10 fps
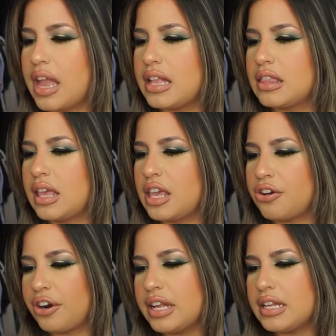and the
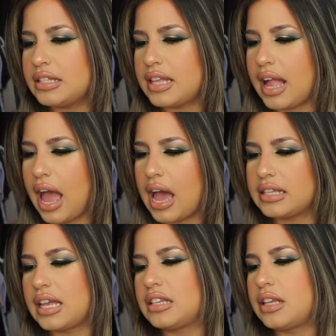ingredients that it
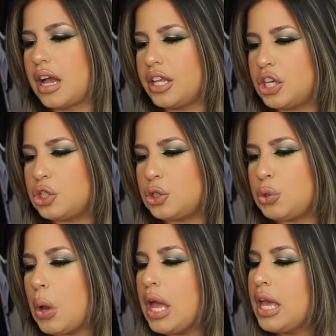has it has honeydew